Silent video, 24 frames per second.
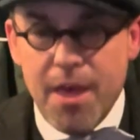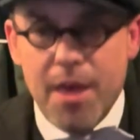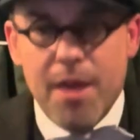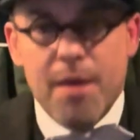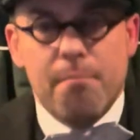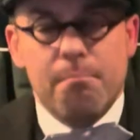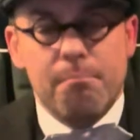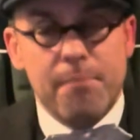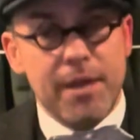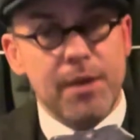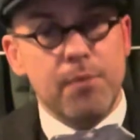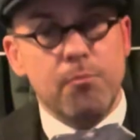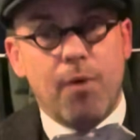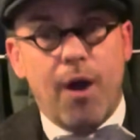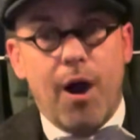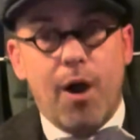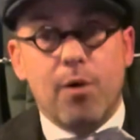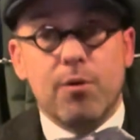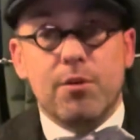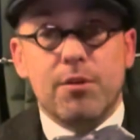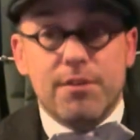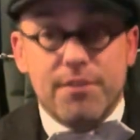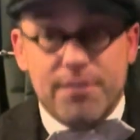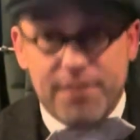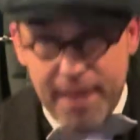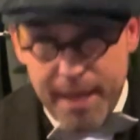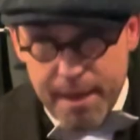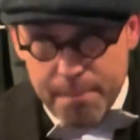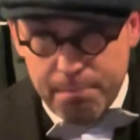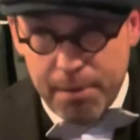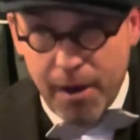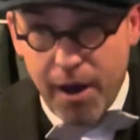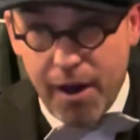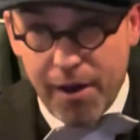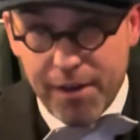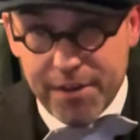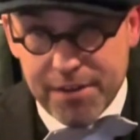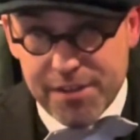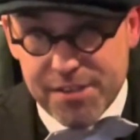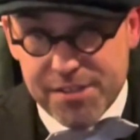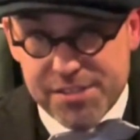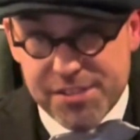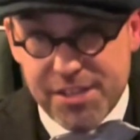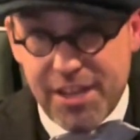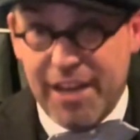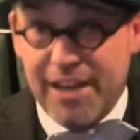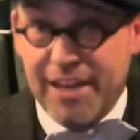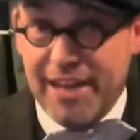Meanwhile, their
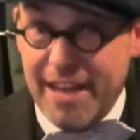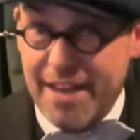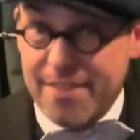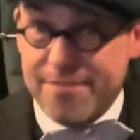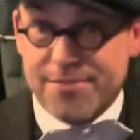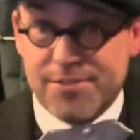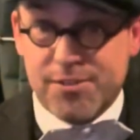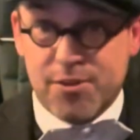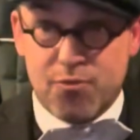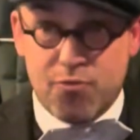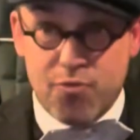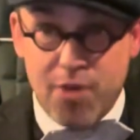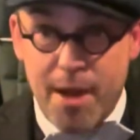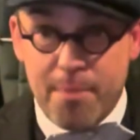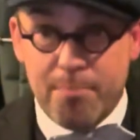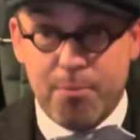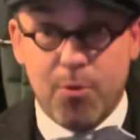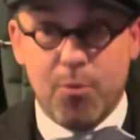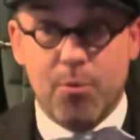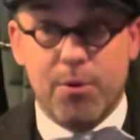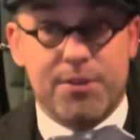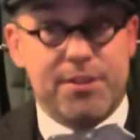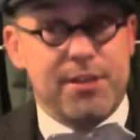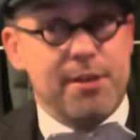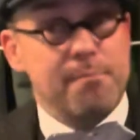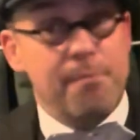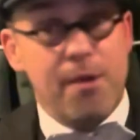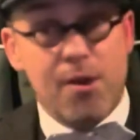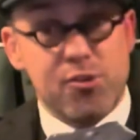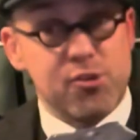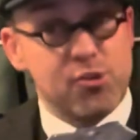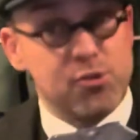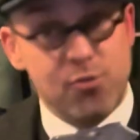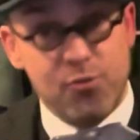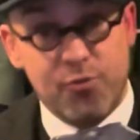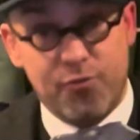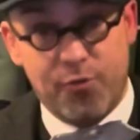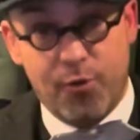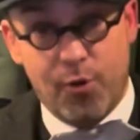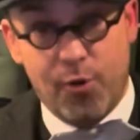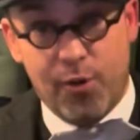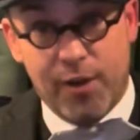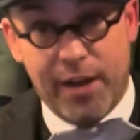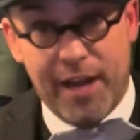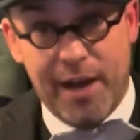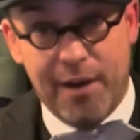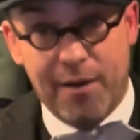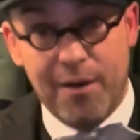partners are left to grapple with the emotional
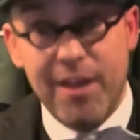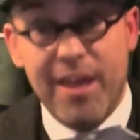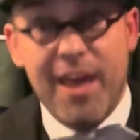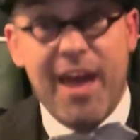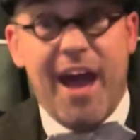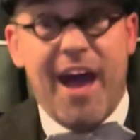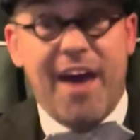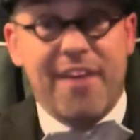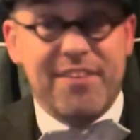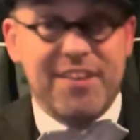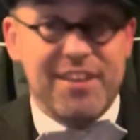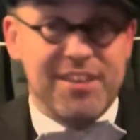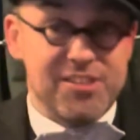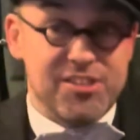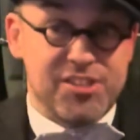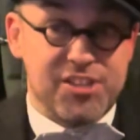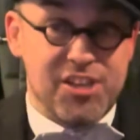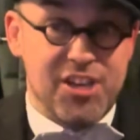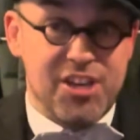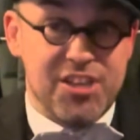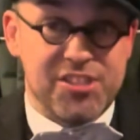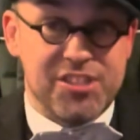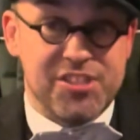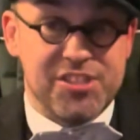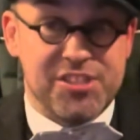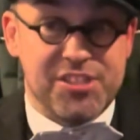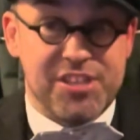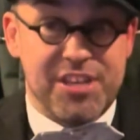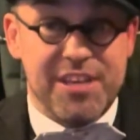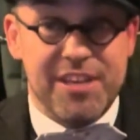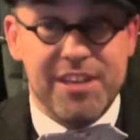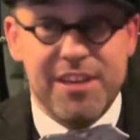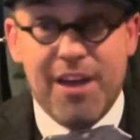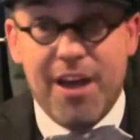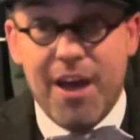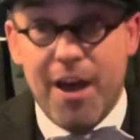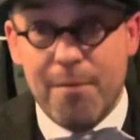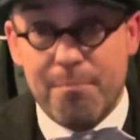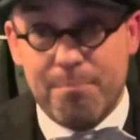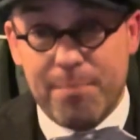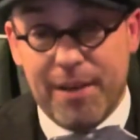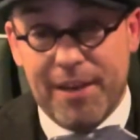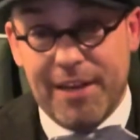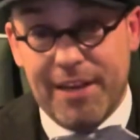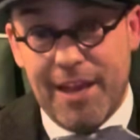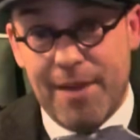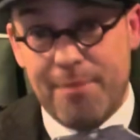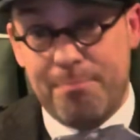fallout and the uncertainty of
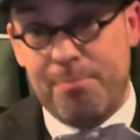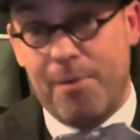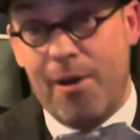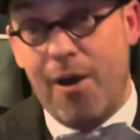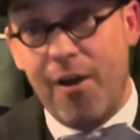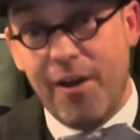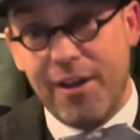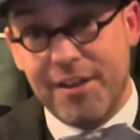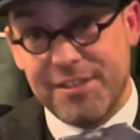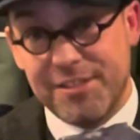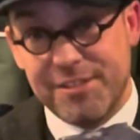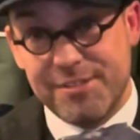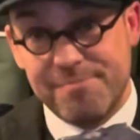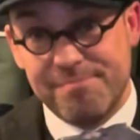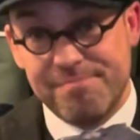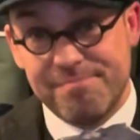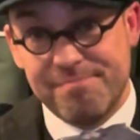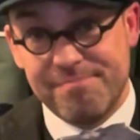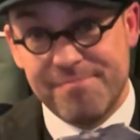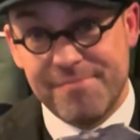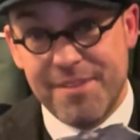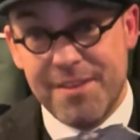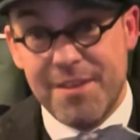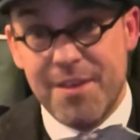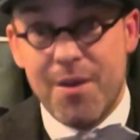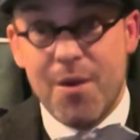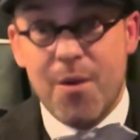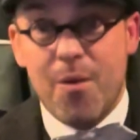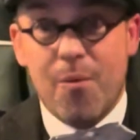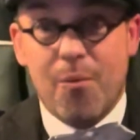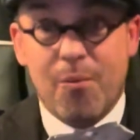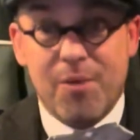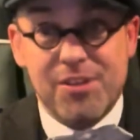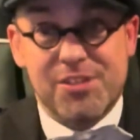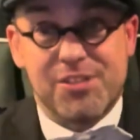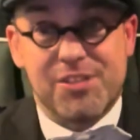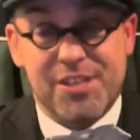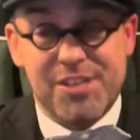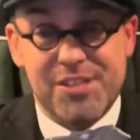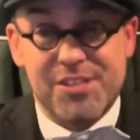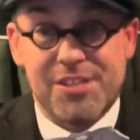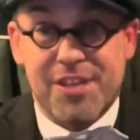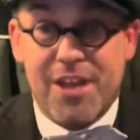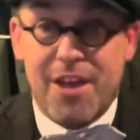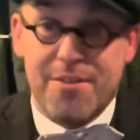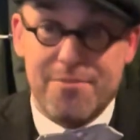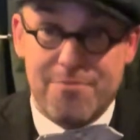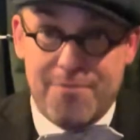being left behind, which is
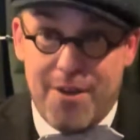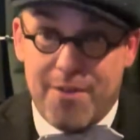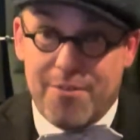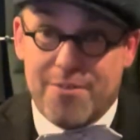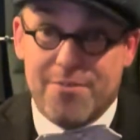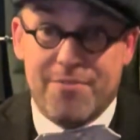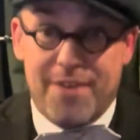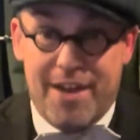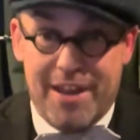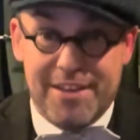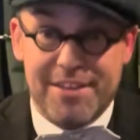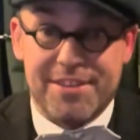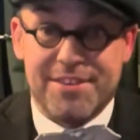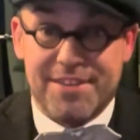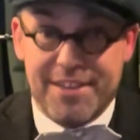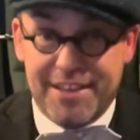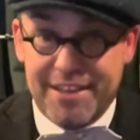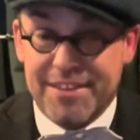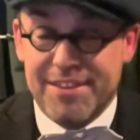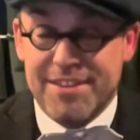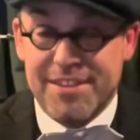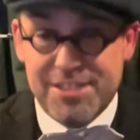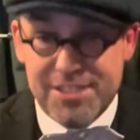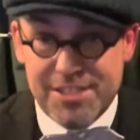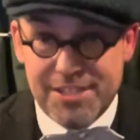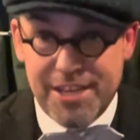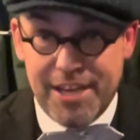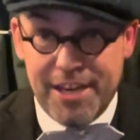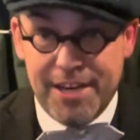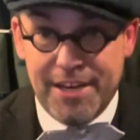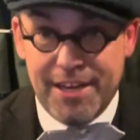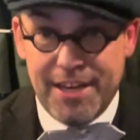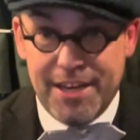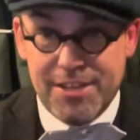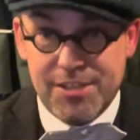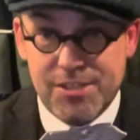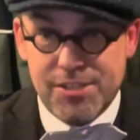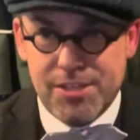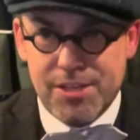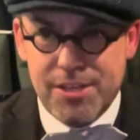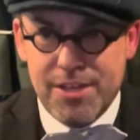a very valid thing in this day and age.